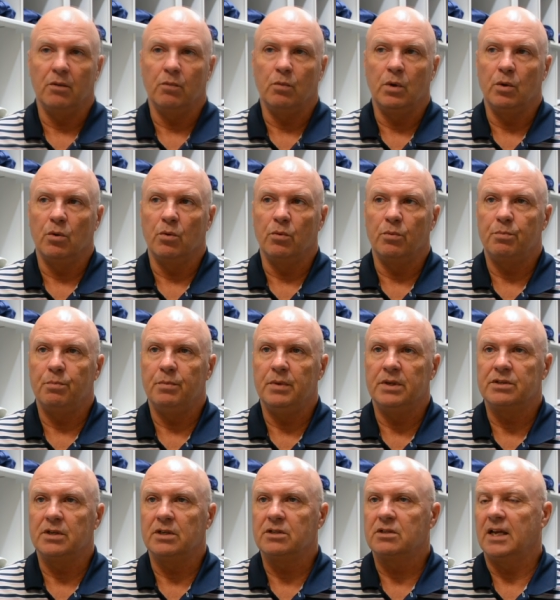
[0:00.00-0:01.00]
We were
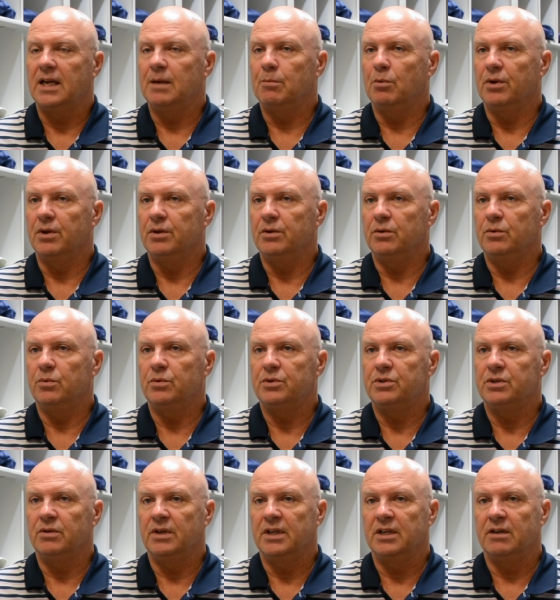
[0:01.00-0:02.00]
essentially able to,
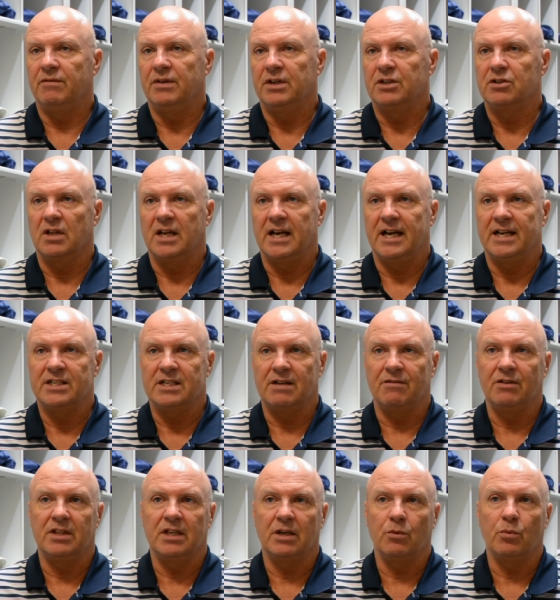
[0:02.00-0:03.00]
to individualize
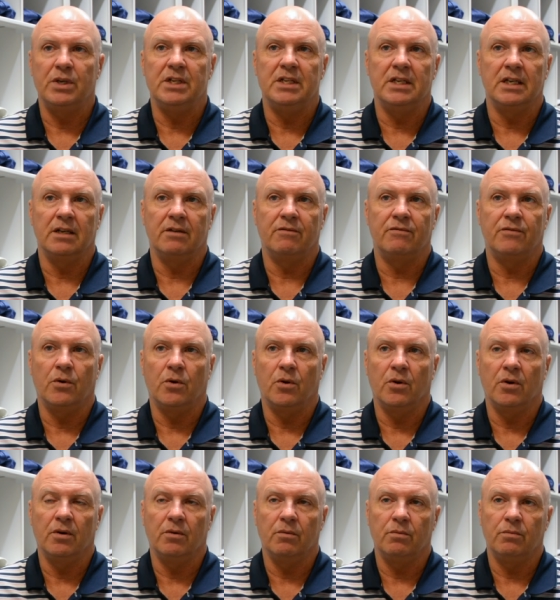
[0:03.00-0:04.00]
everything we did
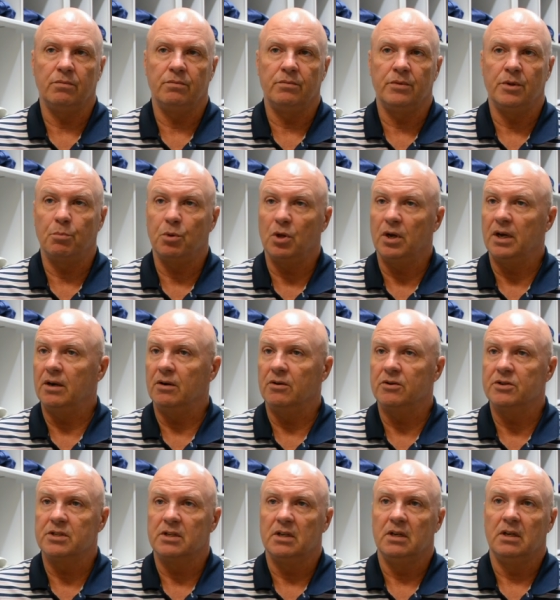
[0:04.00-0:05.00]
for the
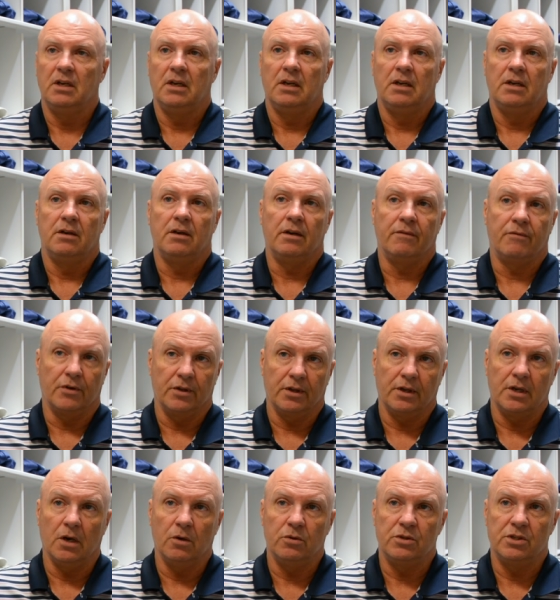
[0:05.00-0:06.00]
players and for the
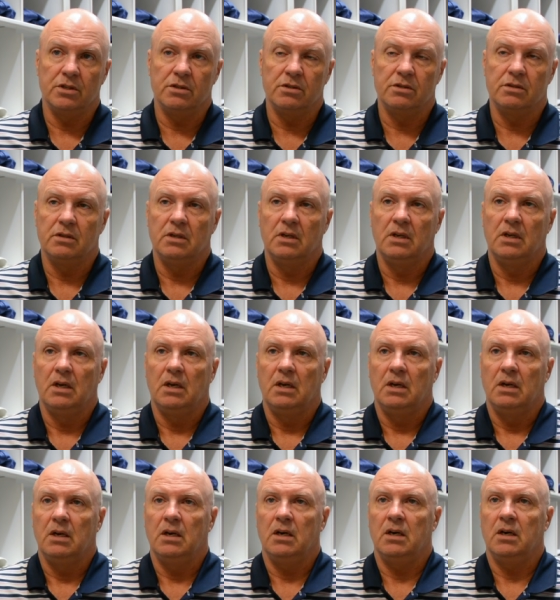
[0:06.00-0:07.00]
coaches.
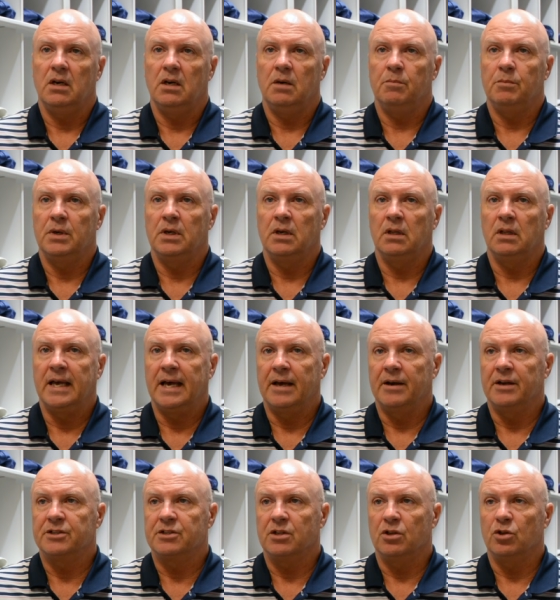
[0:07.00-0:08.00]
Um, it allowed
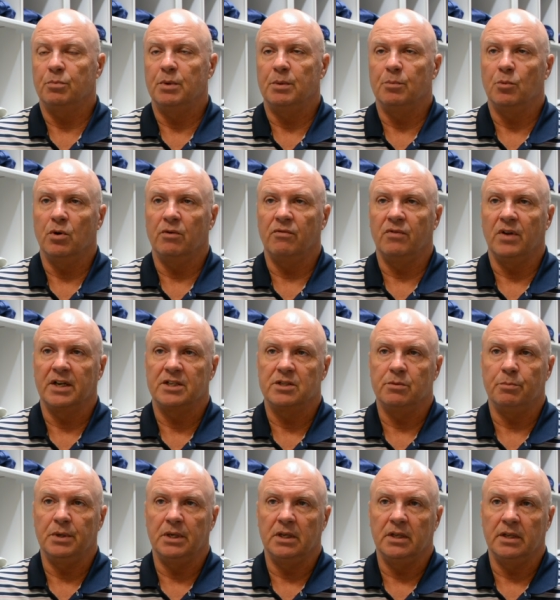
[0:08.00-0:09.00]
us a little bit more
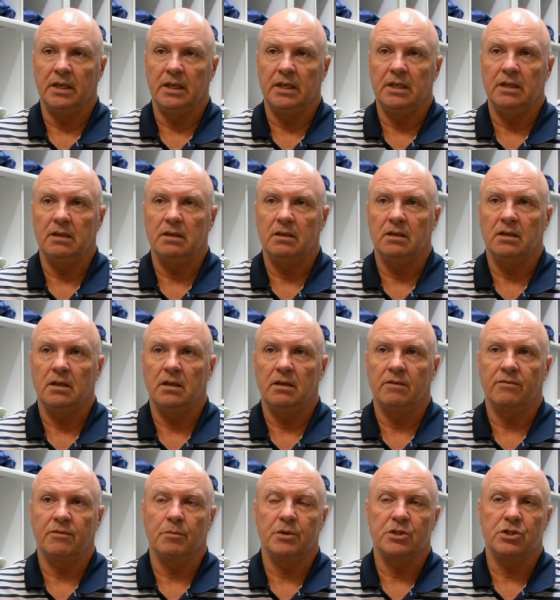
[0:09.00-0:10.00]
flexibility uh,
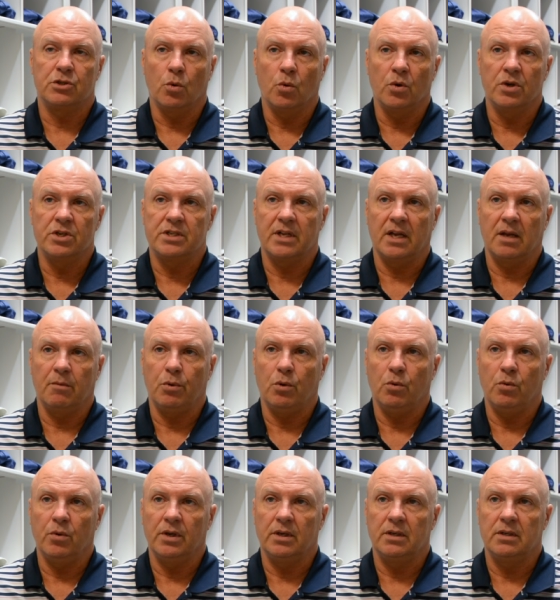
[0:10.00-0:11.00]
from a storage
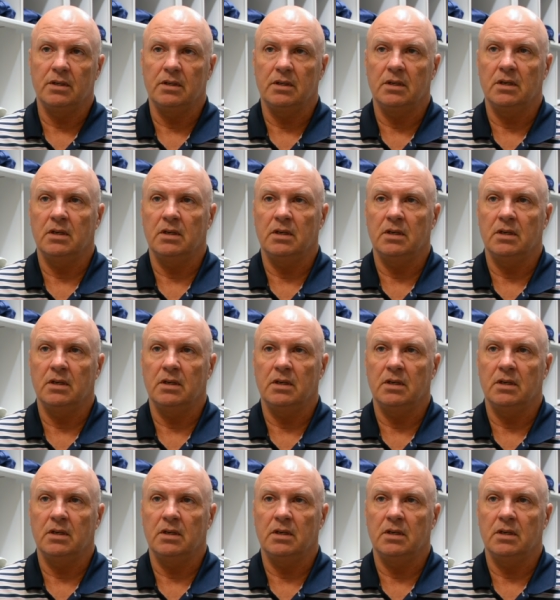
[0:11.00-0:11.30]
standpoint.